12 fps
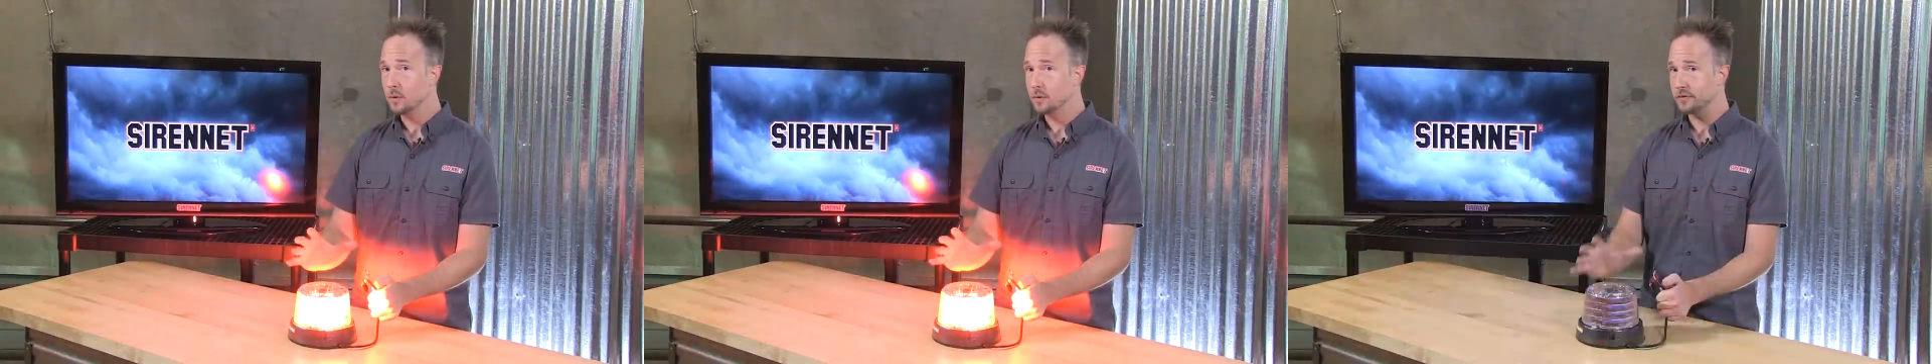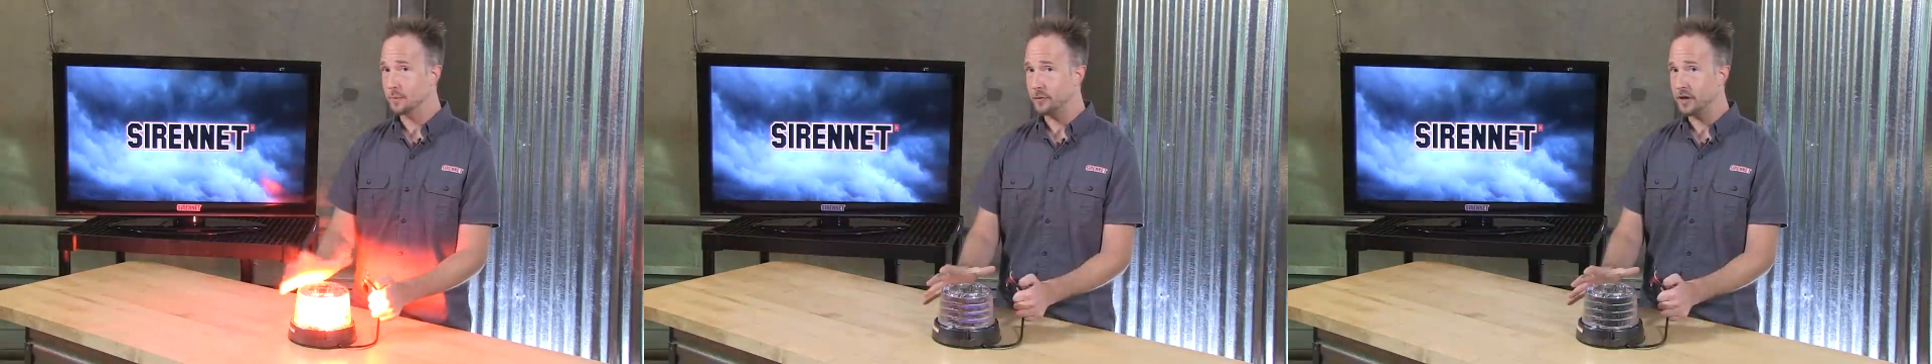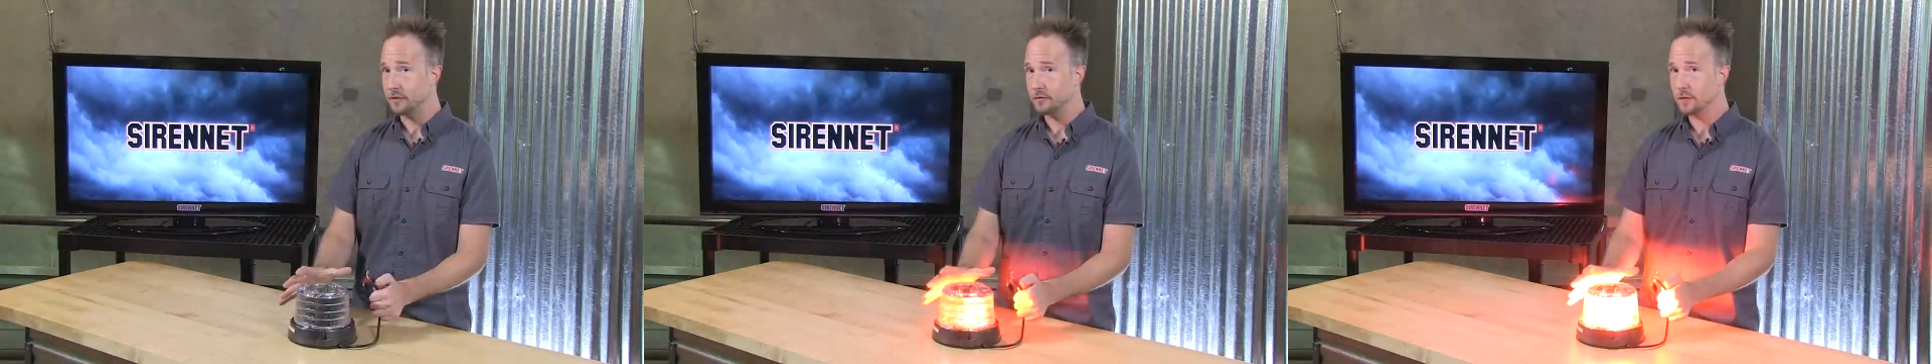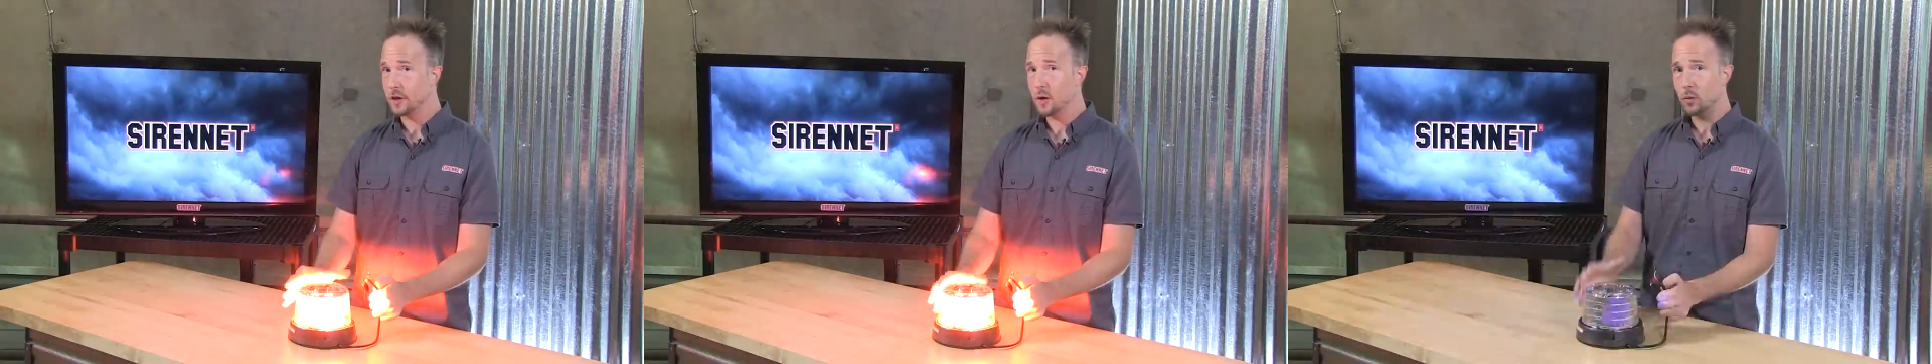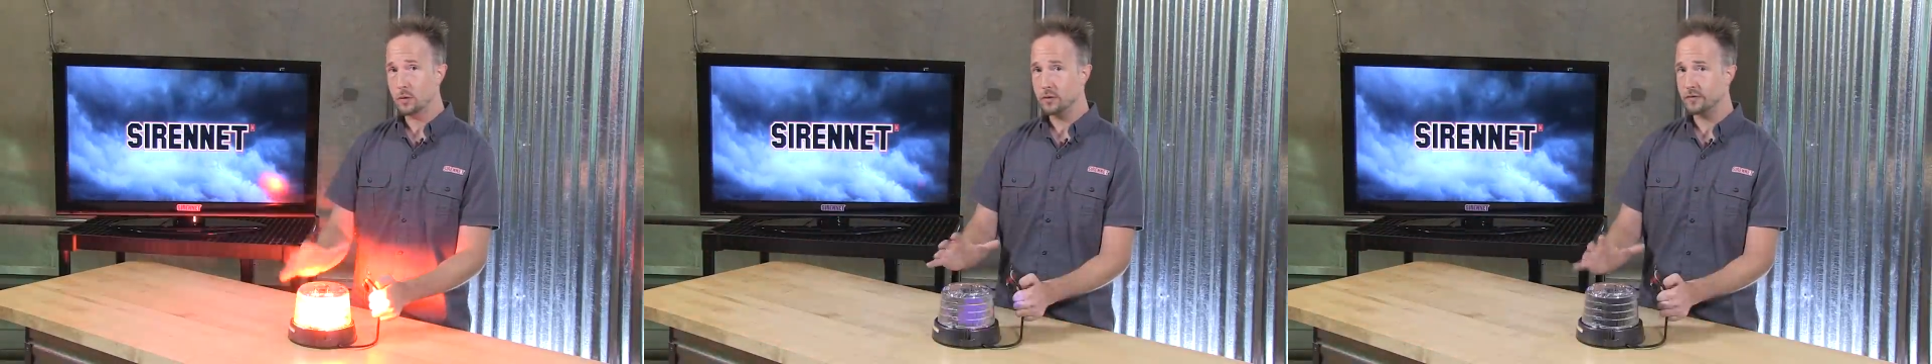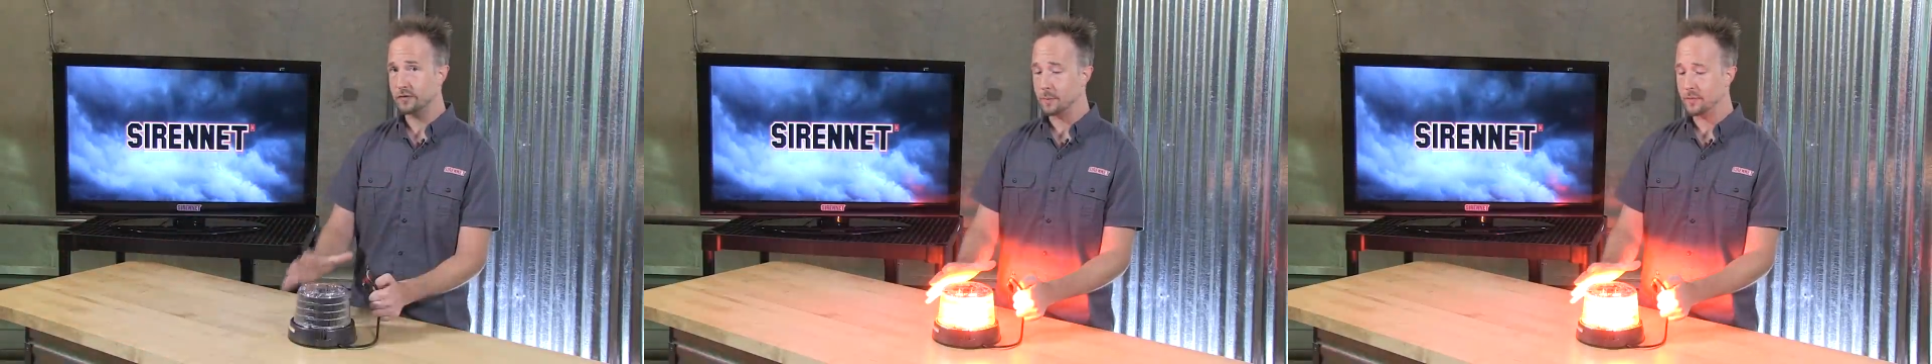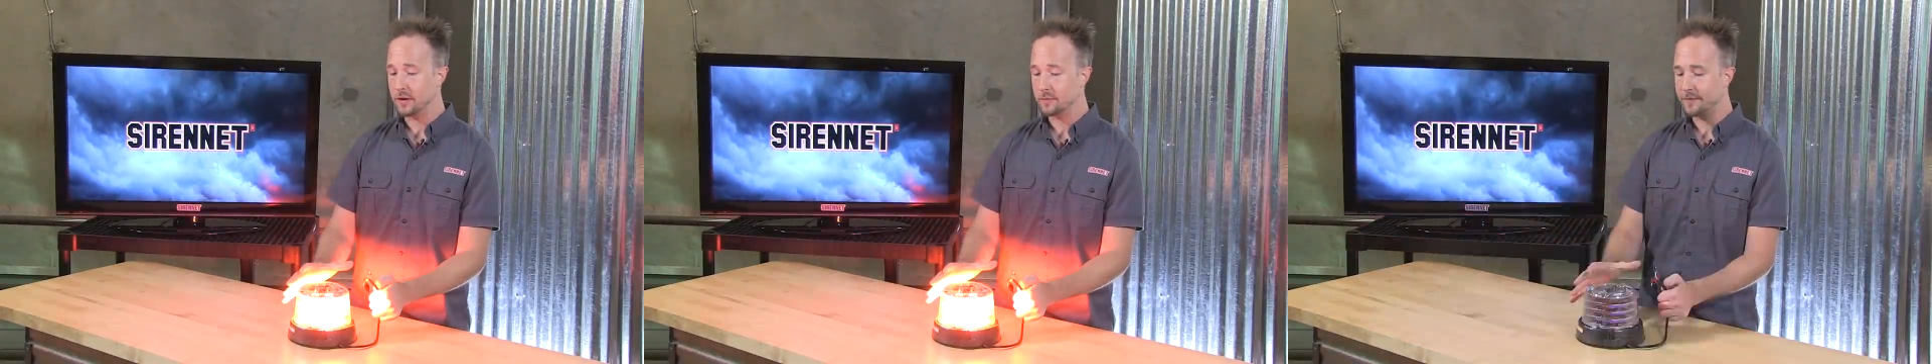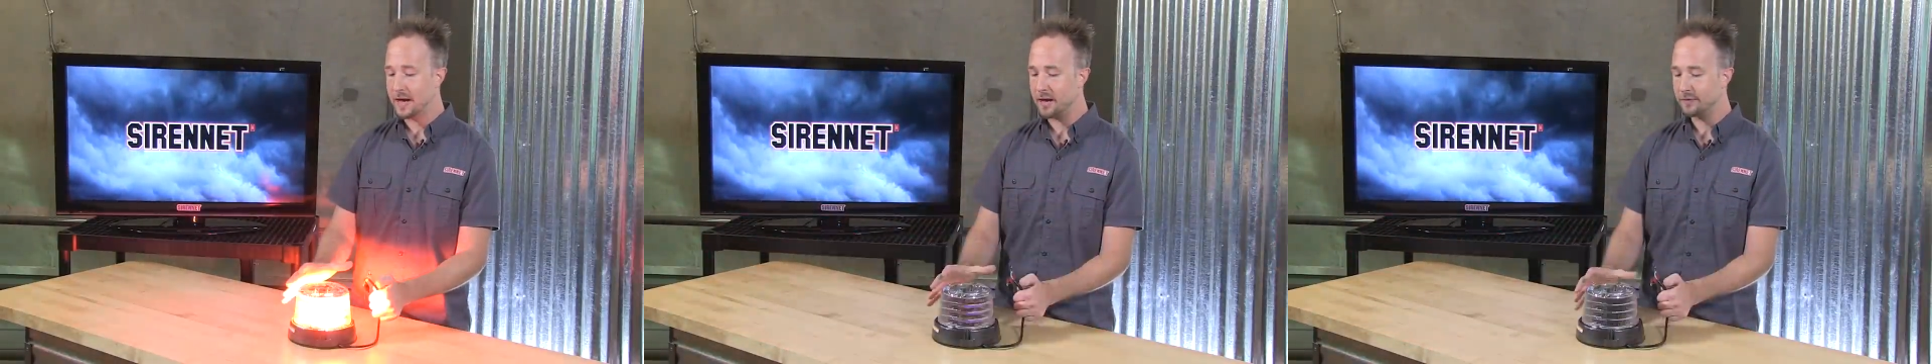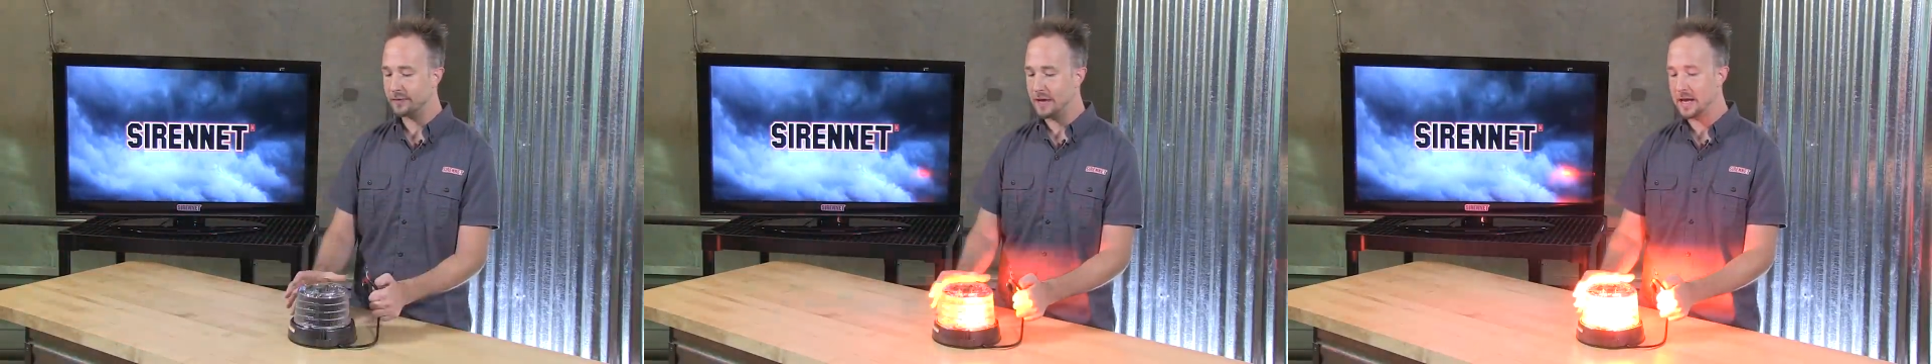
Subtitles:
something slow, something fast,